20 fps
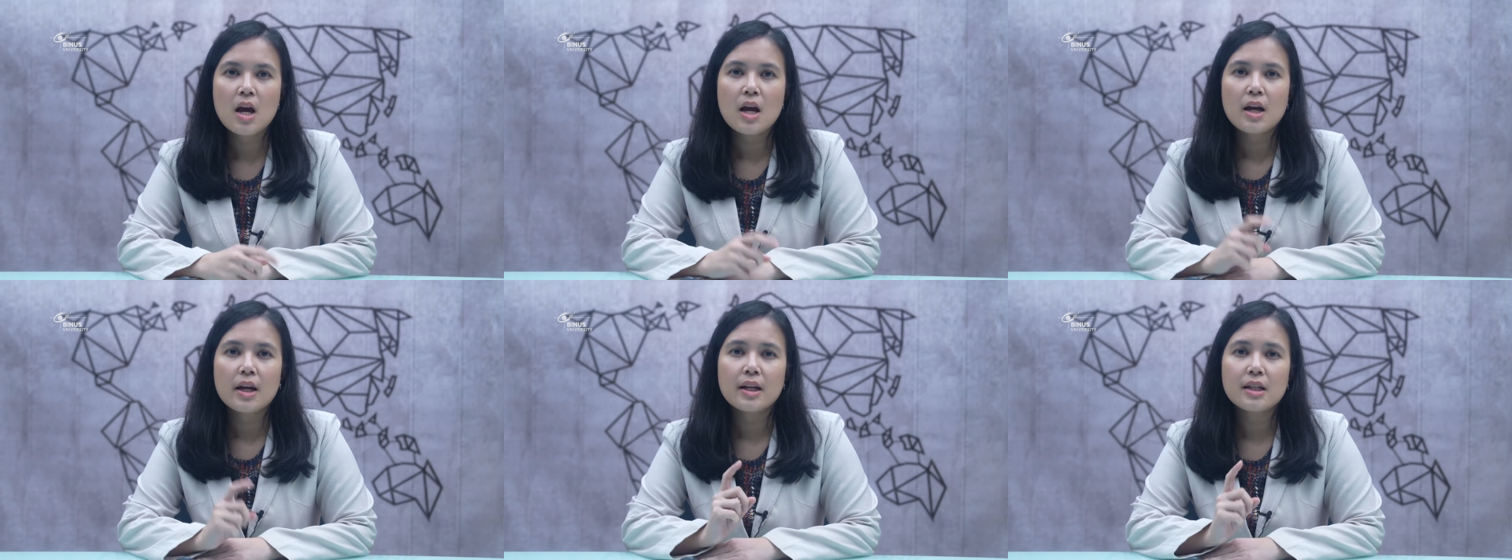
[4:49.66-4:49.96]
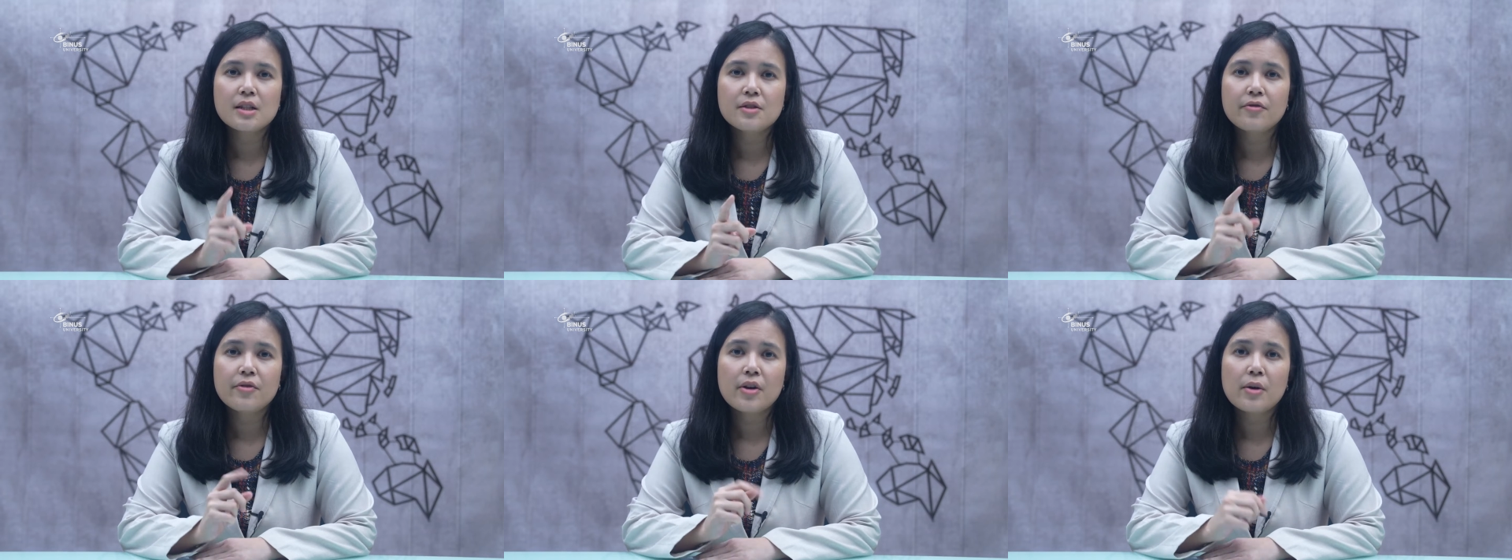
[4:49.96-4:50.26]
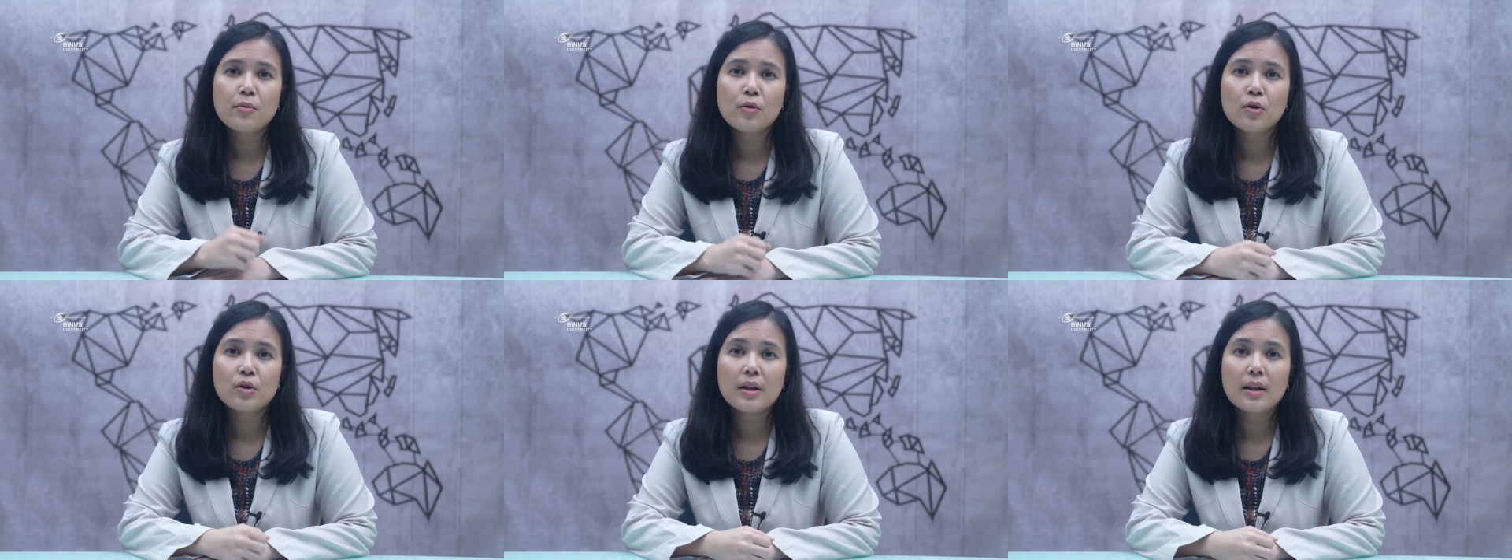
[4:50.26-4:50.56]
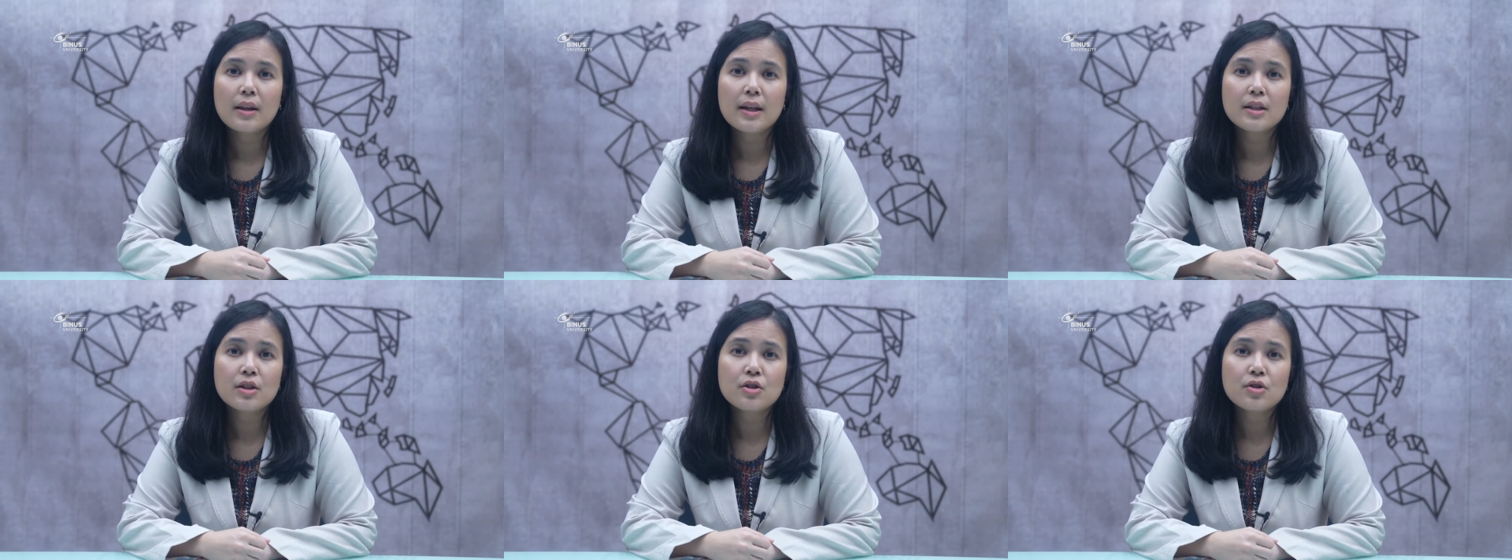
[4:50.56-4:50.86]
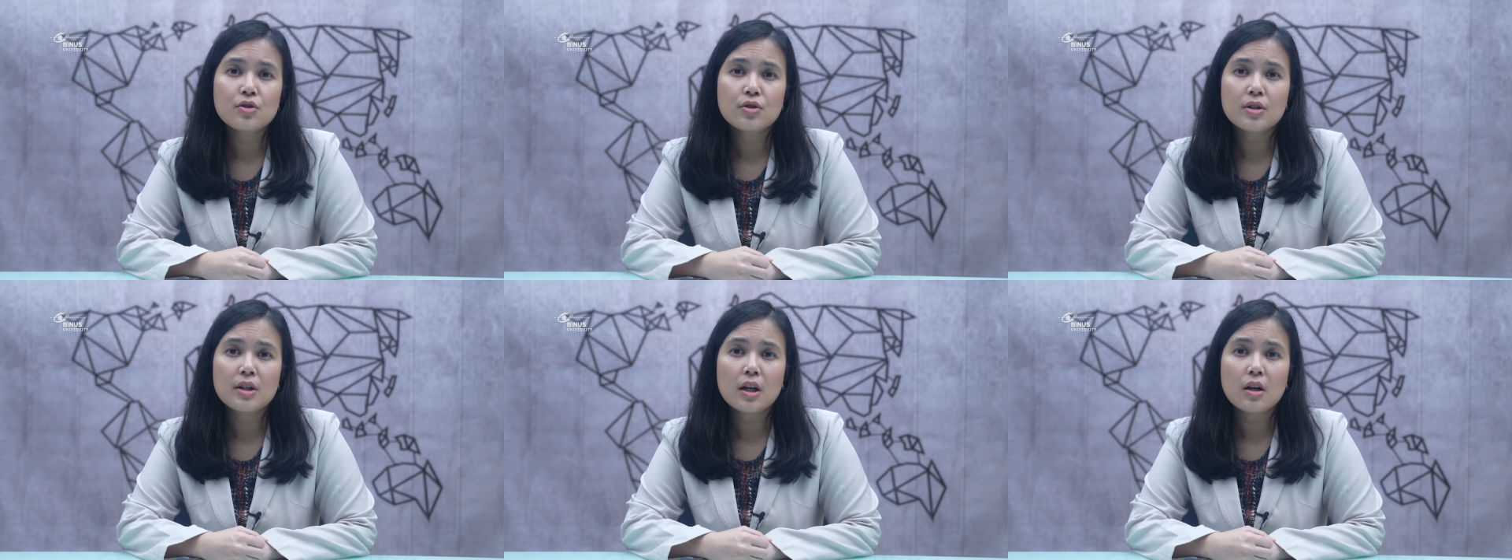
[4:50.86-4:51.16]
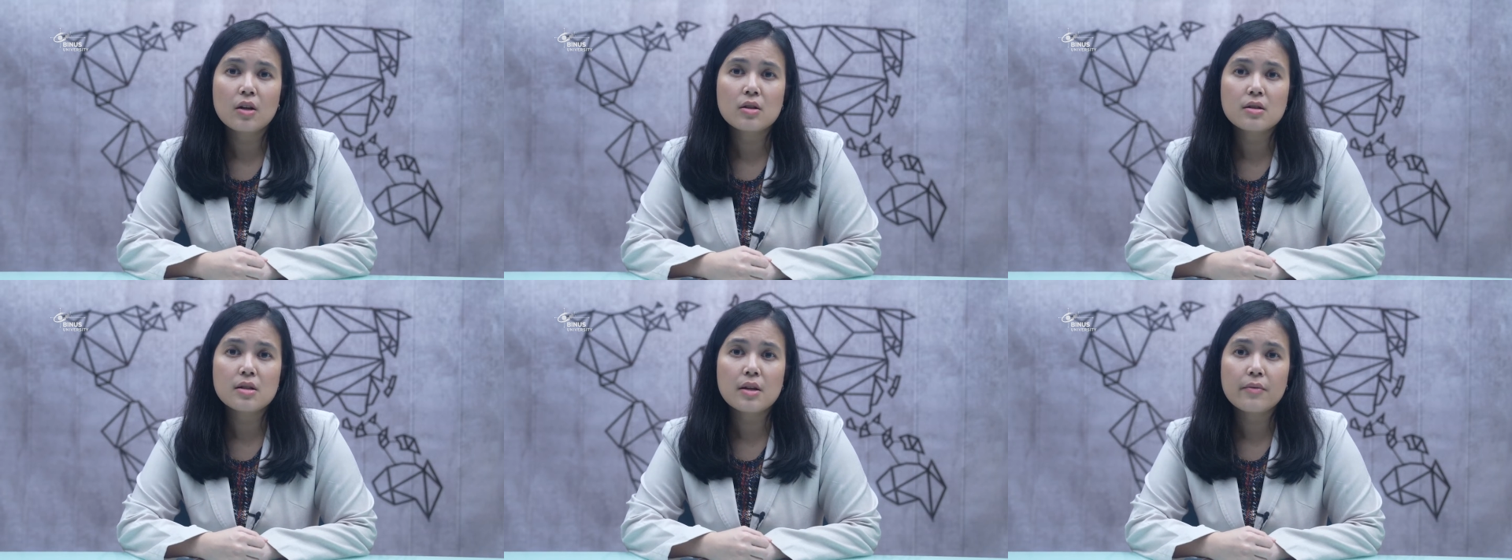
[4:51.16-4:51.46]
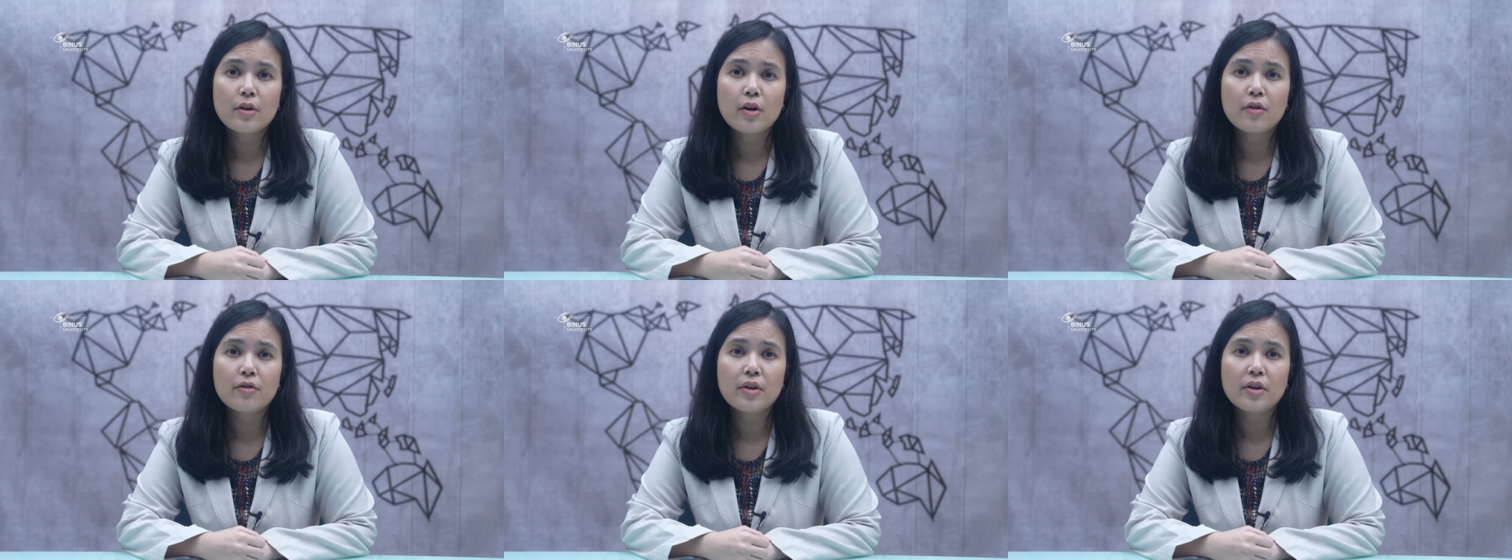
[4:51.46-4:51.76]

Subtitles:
His framework led to the concept of